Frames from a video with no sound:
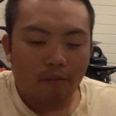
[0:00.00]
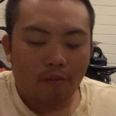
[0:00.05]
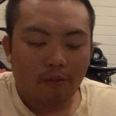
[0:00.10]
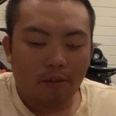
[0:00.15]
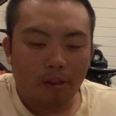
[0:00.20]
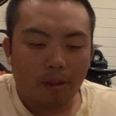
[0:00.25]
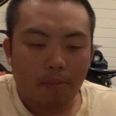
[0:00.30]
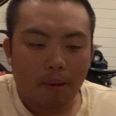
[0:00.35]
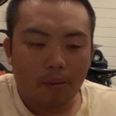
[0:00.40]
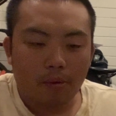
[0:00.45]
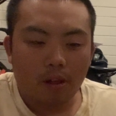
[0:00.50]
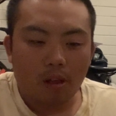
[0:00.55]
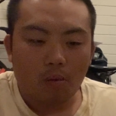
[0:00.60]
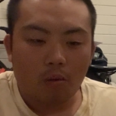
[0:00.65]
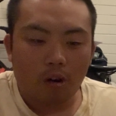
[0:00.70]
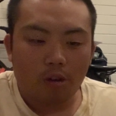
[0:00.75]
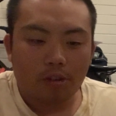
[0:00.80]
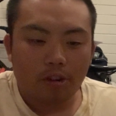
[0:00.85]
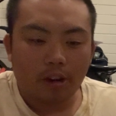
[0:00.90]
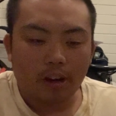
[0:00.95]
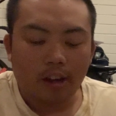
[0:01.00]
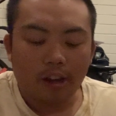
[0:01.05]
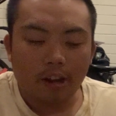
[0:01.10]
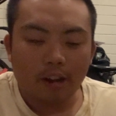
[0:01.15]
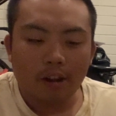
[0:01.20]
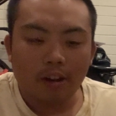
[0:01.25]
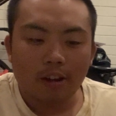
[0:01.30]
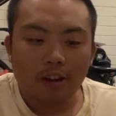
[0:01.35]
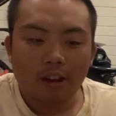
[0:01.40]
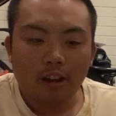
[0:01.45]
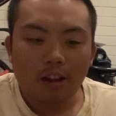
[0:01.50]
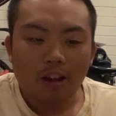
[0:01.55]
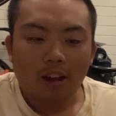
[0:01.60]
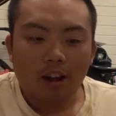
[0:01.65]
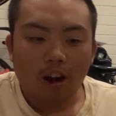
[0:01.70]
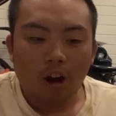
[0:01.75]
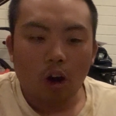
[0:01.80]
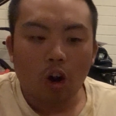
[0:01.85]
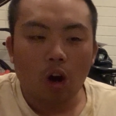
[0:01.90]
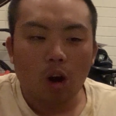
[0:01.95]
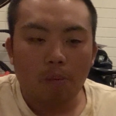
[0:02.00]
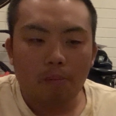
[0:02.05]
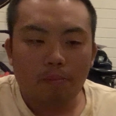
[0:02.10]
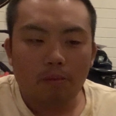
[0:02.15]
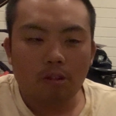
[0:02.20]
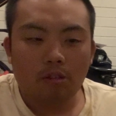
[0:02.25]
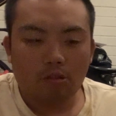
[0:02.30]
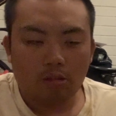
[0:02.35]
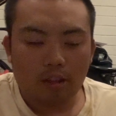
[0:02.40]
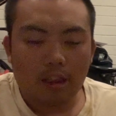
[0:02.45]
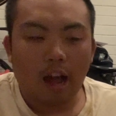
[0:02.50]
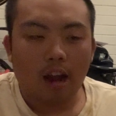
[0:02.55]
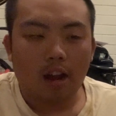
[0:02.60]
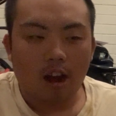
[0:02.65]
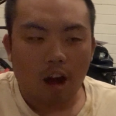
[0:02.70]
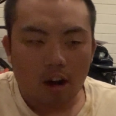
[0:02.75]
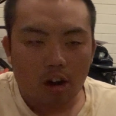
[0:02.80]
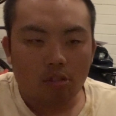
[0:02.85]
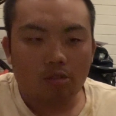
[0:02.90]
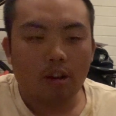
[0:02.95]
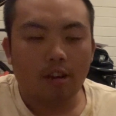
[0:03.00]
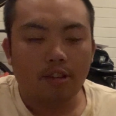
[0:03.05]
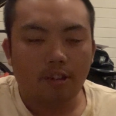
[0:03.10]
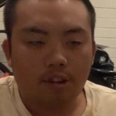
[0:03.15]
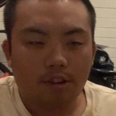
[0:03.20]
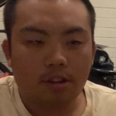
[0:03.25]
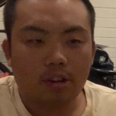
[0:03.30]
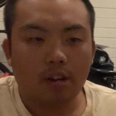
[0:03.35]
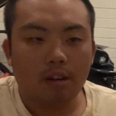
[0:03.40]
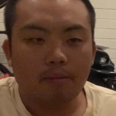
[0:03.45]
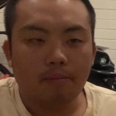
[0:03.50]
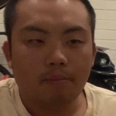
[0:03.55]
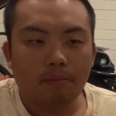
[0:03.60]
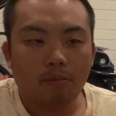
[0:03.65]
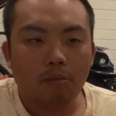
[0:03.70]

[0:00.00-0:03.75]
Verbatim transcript: for the people that are watching here, I hope that that kind of transition